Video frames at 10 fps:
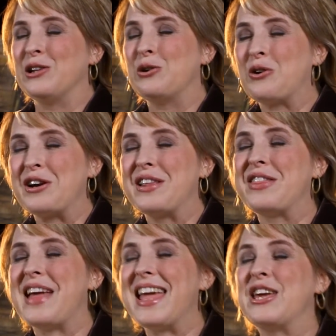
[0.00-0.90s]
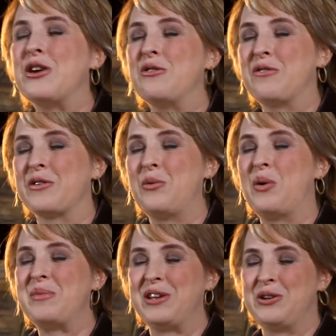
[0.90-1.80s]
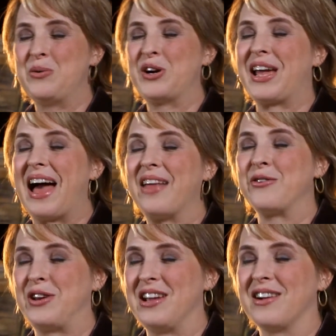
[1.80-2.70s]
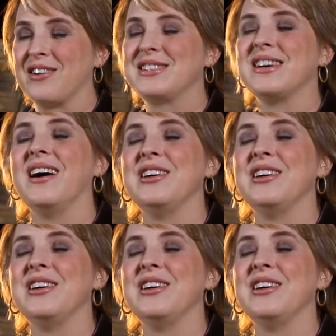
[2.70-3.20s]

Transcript: Lord, thank you for the women who are gathered here to